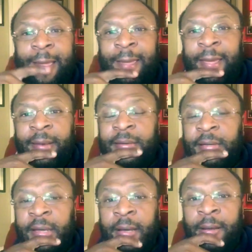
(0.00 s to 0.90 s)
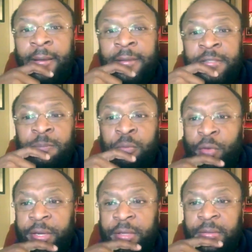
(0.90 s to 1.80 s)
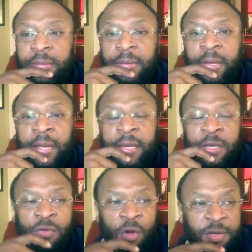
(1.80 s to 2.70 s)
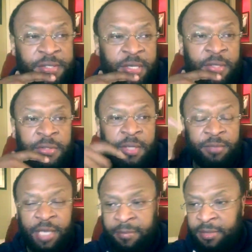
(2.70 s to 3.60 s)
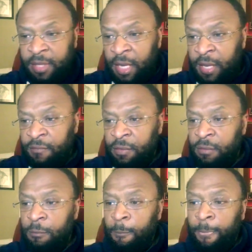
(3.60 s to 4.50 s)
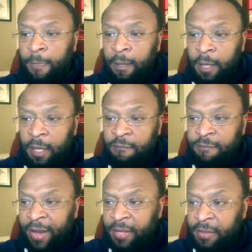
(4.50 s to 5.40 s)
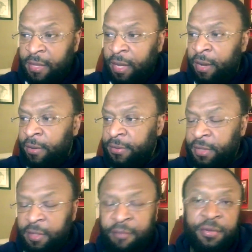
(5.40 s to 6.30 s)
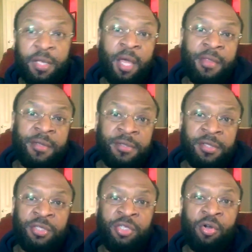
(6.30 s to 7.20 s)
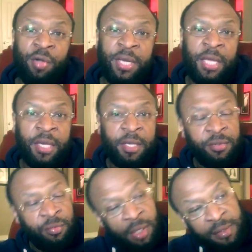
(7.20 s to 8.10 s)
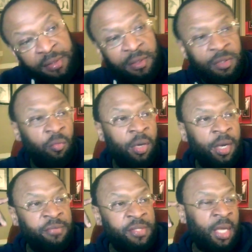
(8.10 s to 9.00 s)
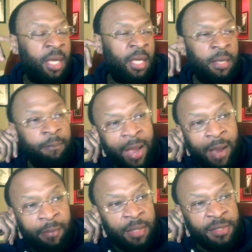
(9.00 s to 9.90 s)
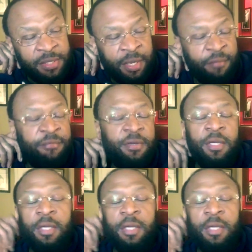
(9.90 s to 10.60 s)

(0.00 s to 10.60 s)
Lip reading: and support it and endorse it. And sometimes they even invite their significant others to join in and to listen to what I'm saying. They buy my stuff.